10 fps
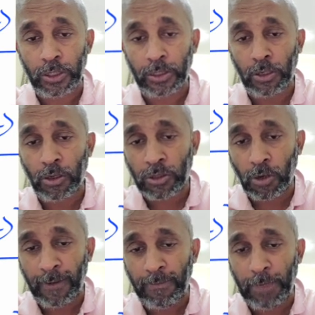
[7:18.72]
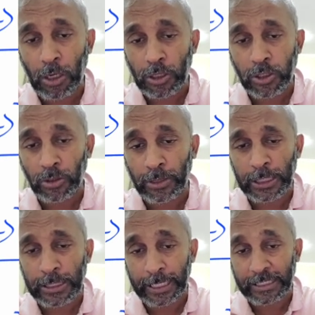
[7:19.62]
the control will be lost on this
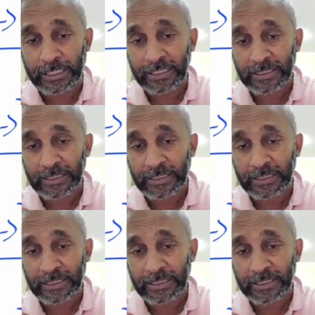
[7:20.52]
date.